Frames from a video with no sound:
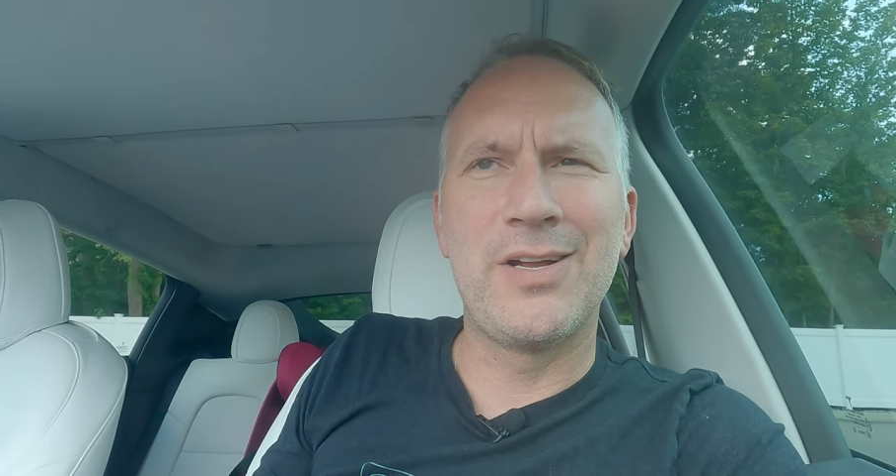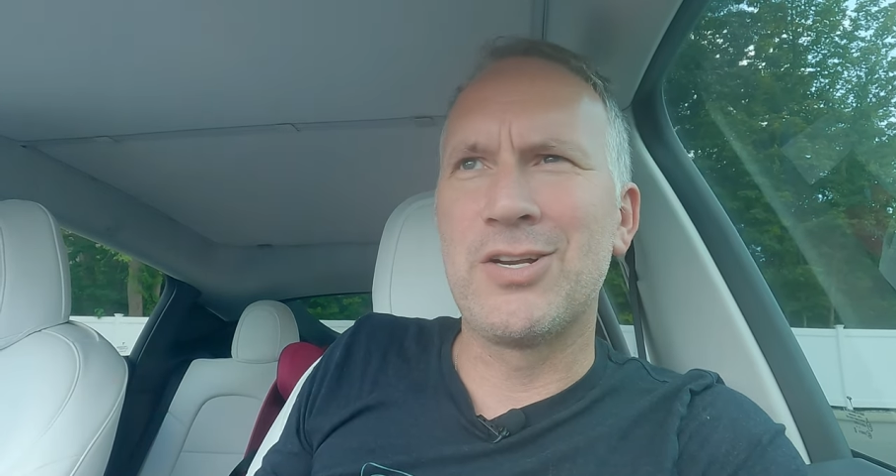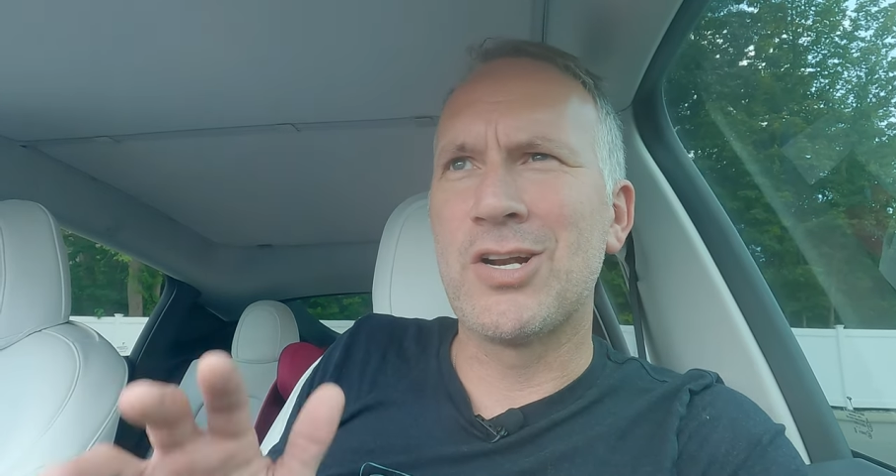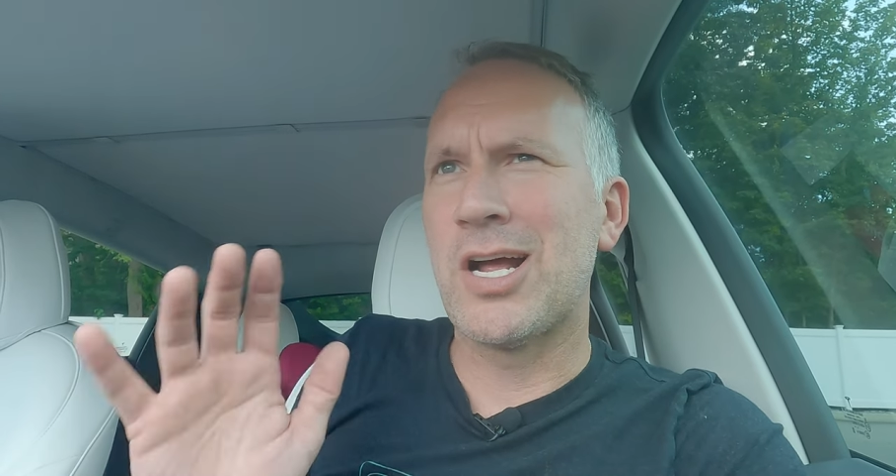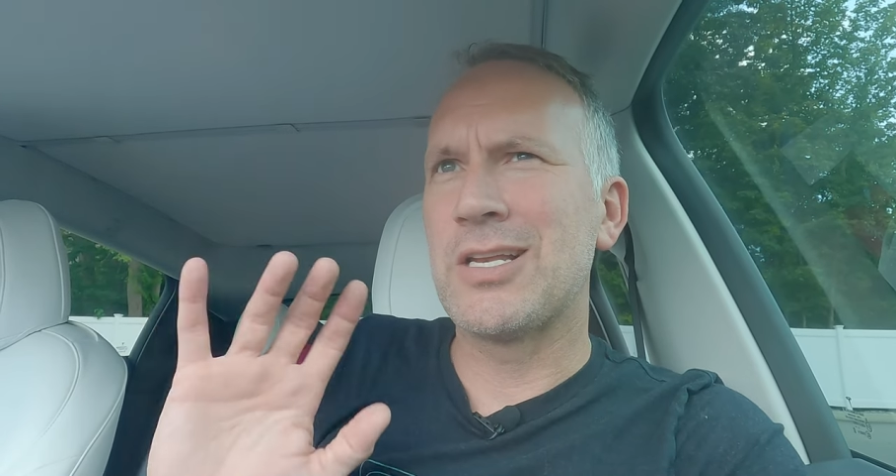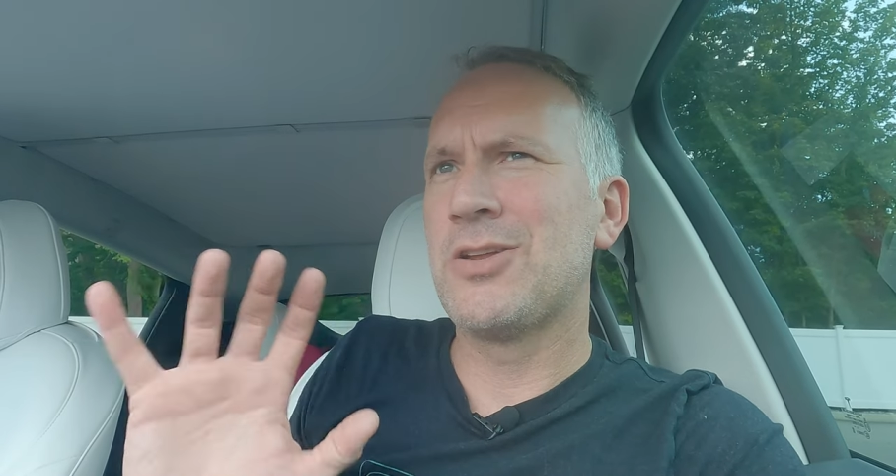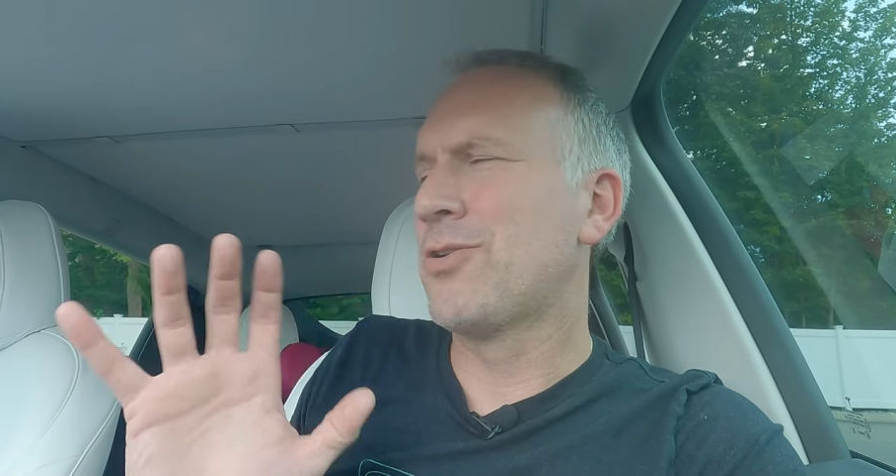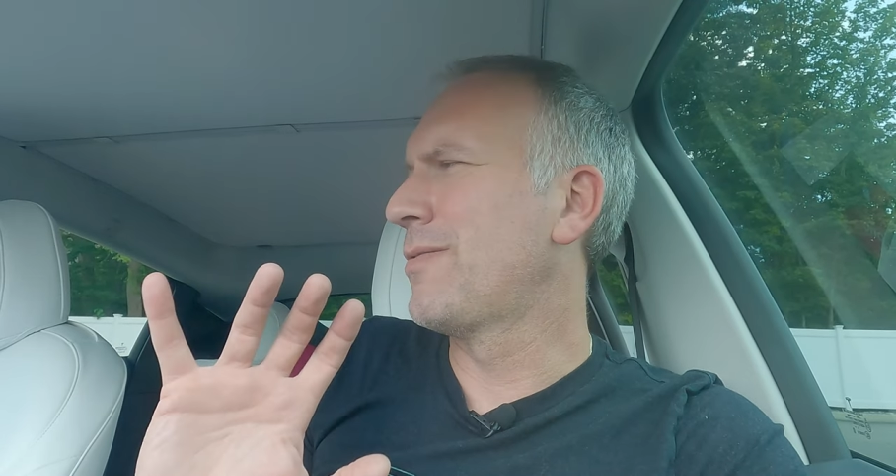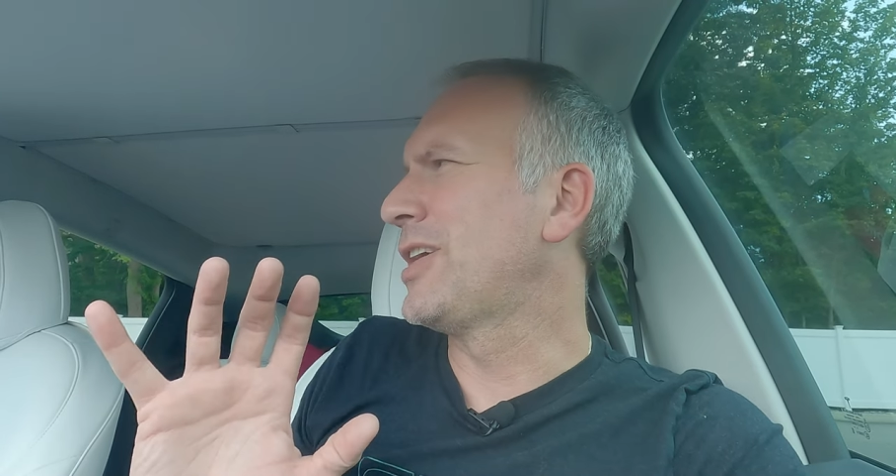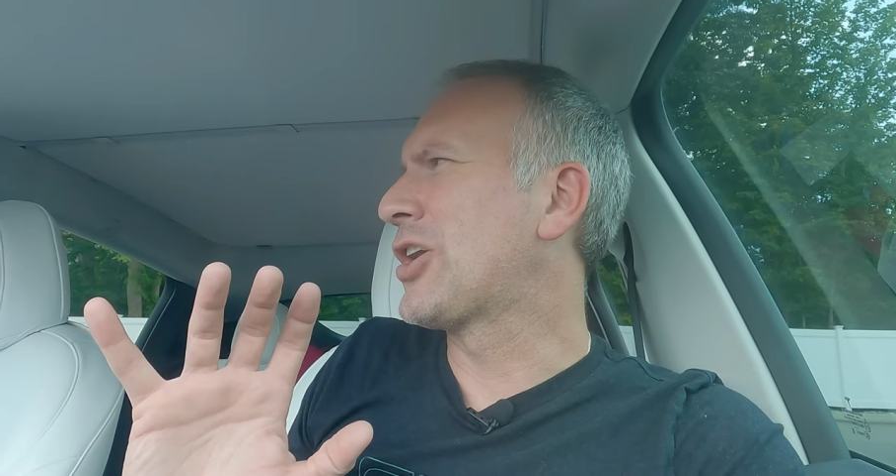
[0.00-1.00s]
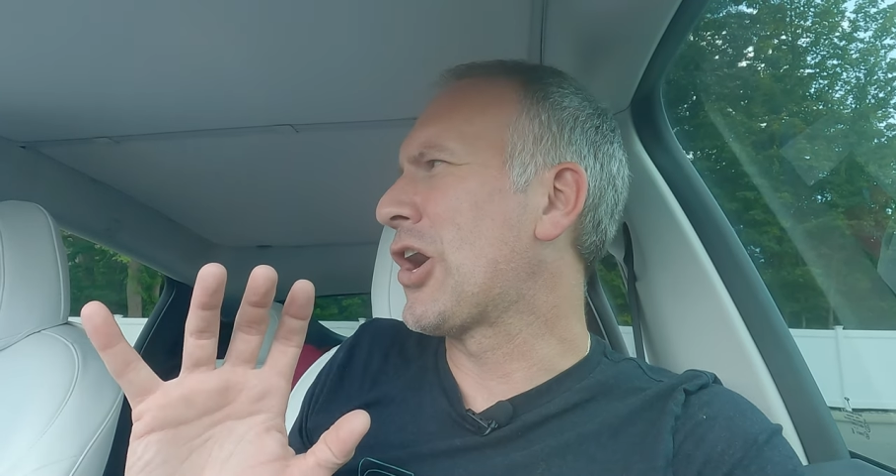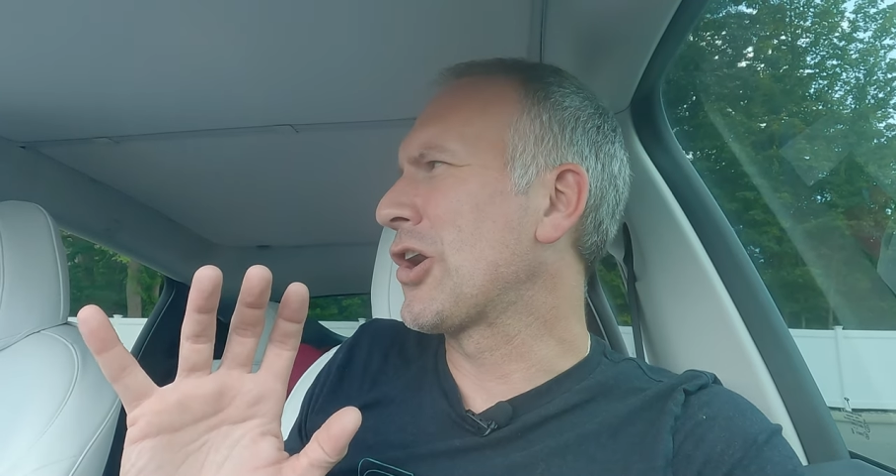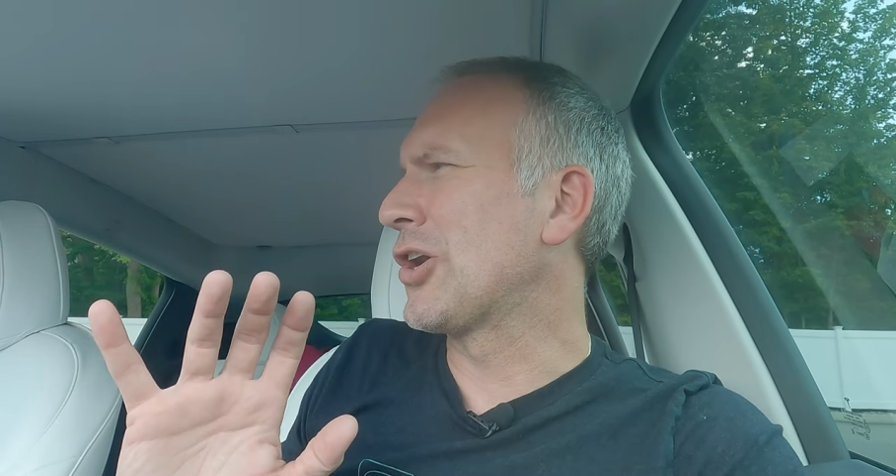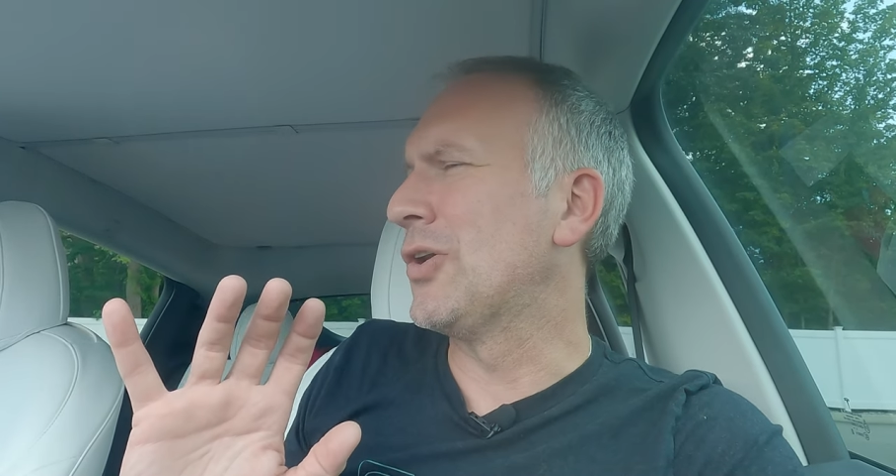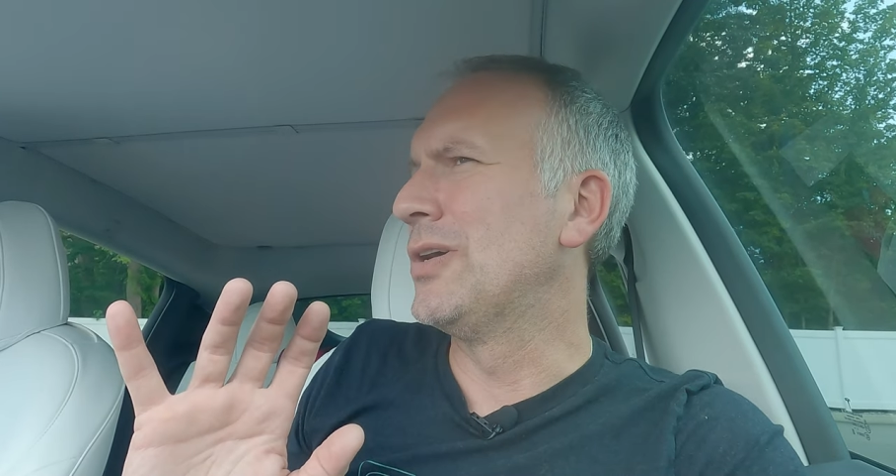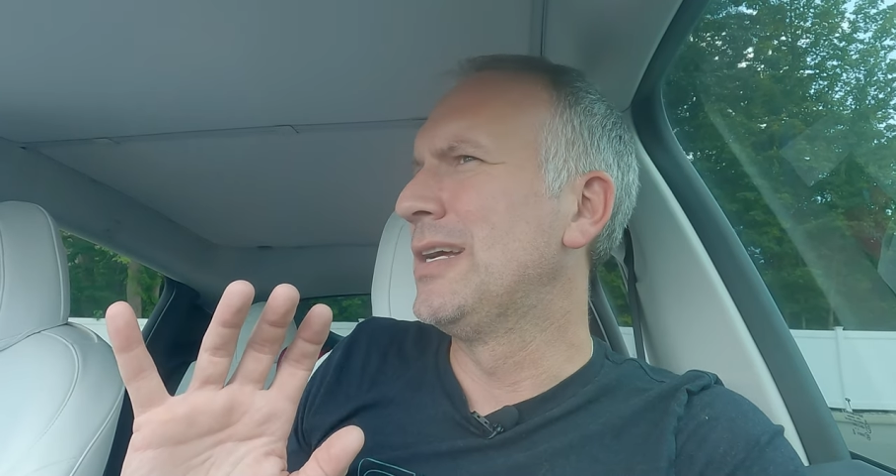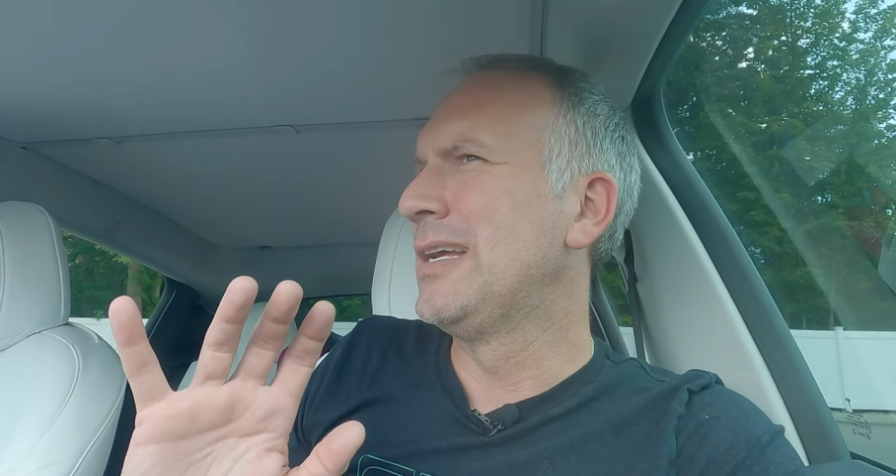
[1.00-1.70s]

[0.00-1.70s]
and you're not, you don't have any cargo.